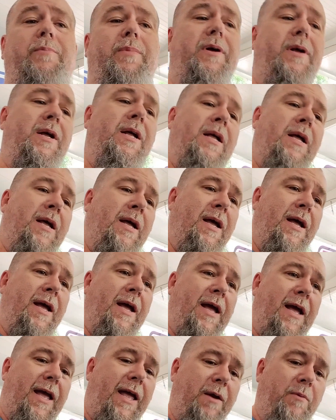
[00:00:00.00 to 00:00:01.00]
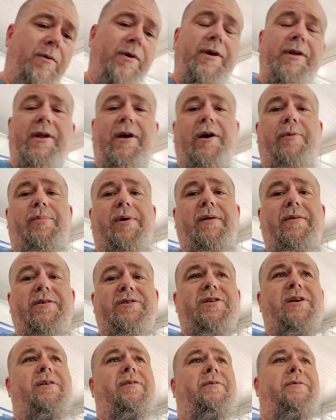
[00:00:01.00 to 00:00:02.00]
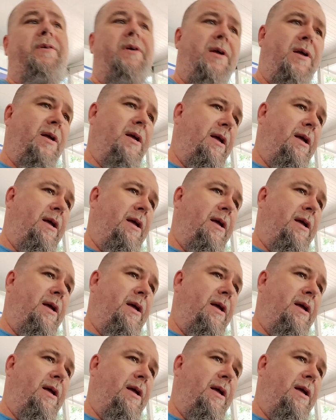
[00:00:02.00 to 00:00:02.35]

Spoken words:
but he wanted to help out the channel.